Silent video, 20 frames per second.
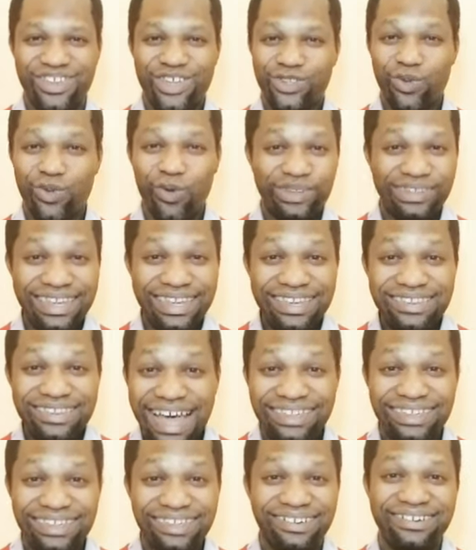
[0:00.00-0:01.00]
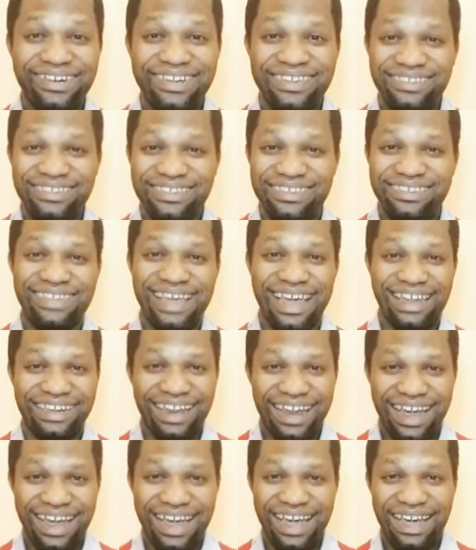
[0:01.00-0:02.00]
So these are the reasons
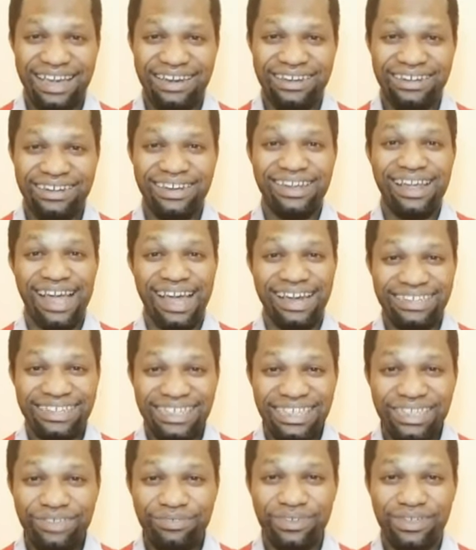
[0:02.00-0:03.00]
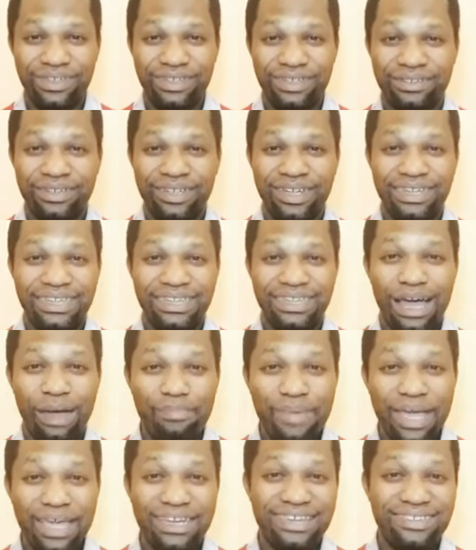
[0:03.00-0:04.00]
that Khan had given that
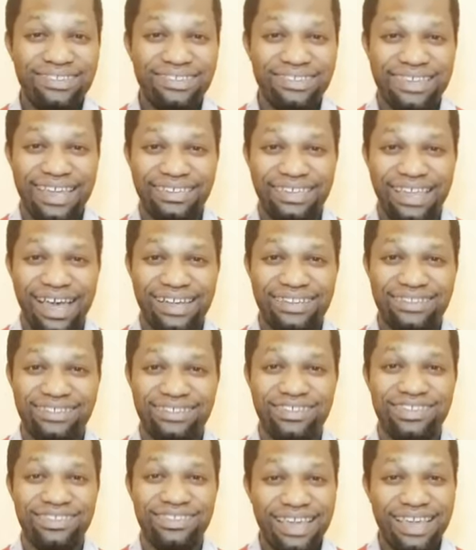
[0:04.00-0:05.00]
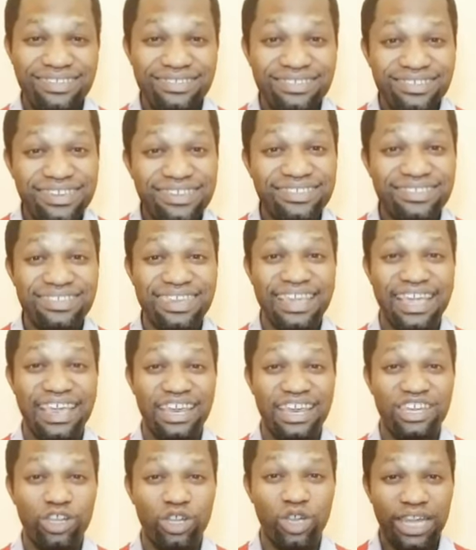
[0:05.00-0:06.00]
made them say that churches
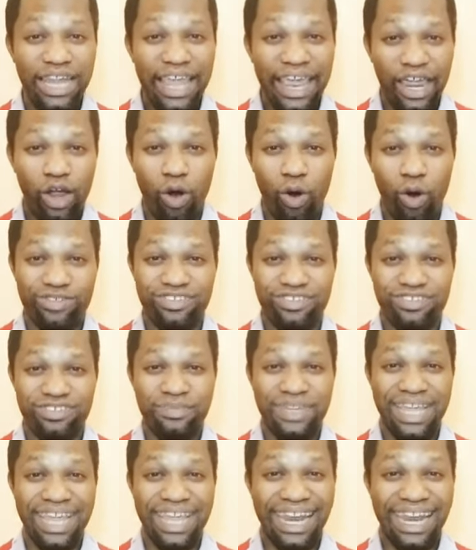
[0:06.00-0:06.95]
in Lagos